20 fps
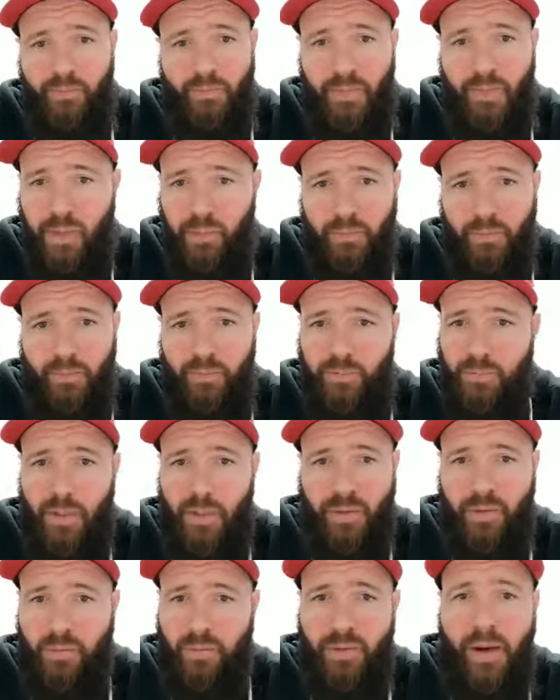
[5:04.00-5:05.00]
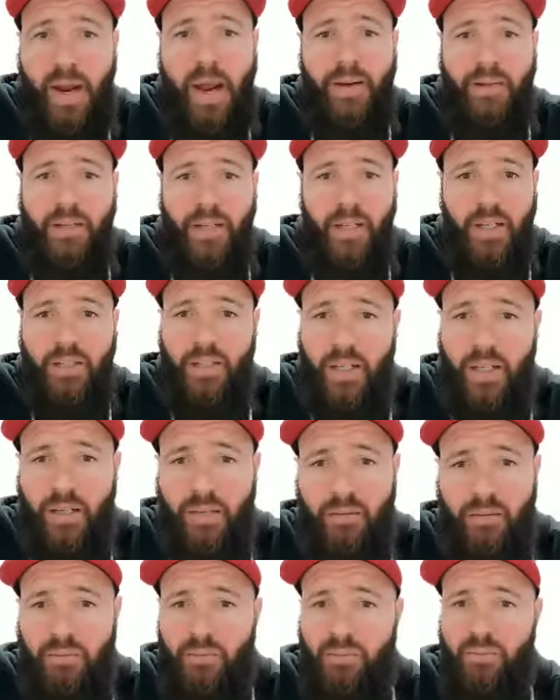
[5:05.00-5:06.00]
most rad
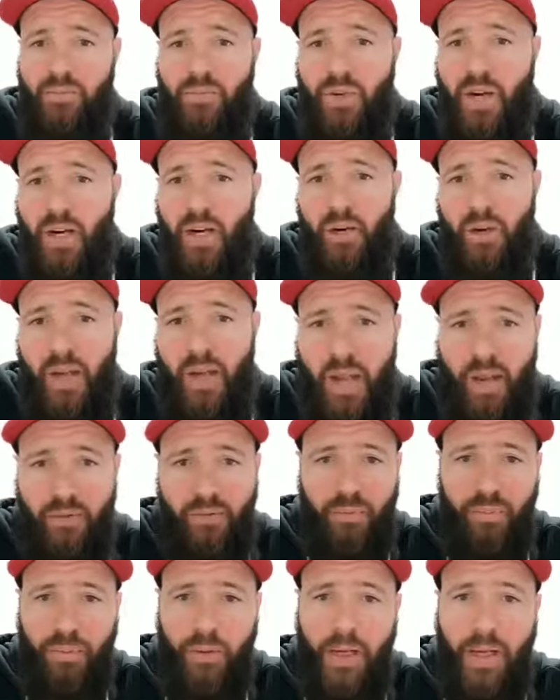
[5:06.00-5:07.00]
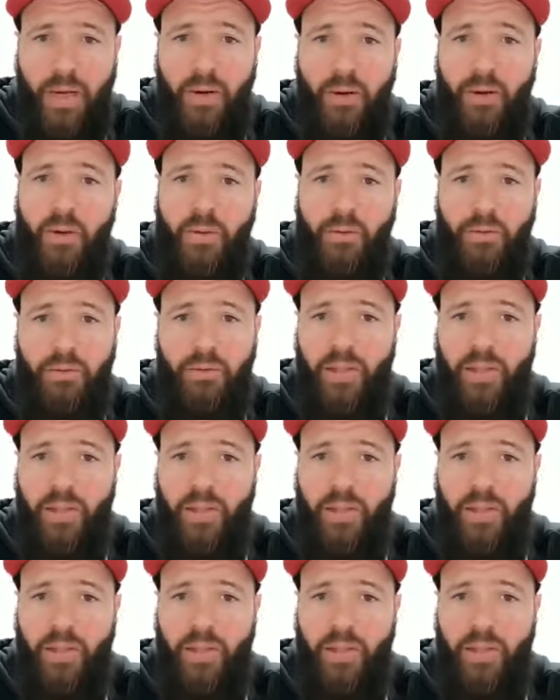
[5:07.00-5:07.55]
DJ rig I'd ever played on,